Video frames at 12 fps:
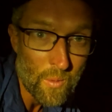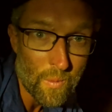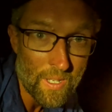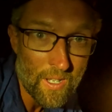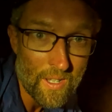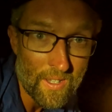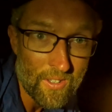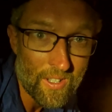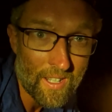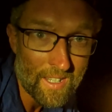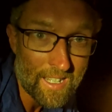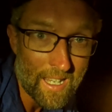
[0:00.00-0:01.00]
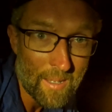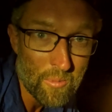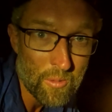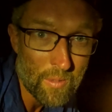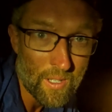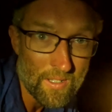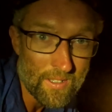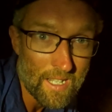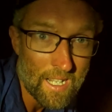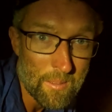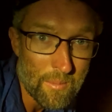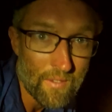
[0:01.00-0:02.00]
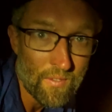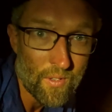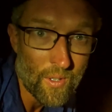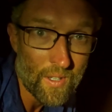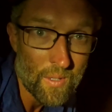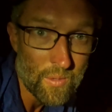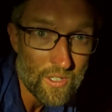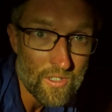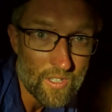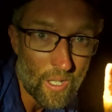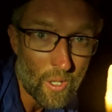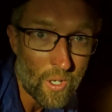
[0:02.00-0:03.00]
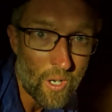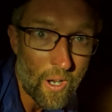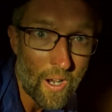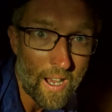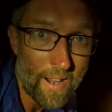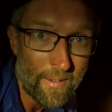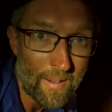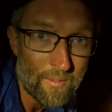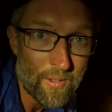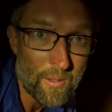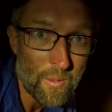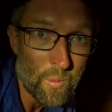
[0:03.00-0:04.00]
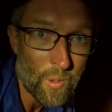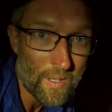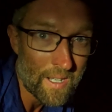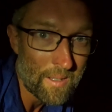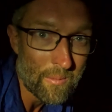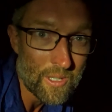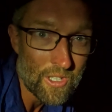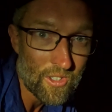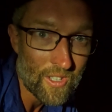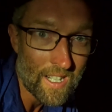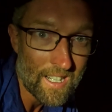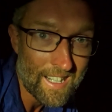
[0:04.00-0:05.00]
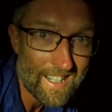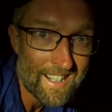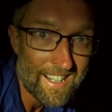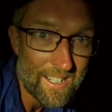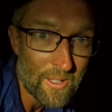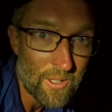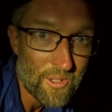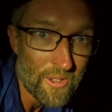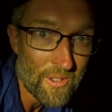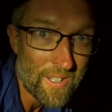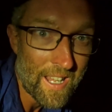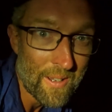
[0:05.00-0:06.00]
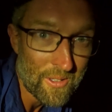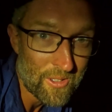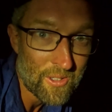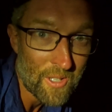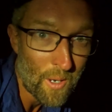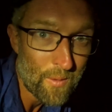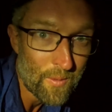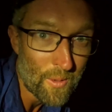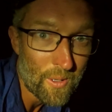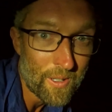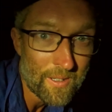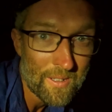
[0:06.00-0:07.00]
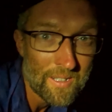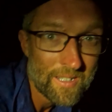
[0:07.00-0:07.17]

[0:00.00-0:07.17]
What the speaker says: We know there's another camp spot down a bit further, which is a lot higher up from the water, and we're just going to cut our losses now and just go for it.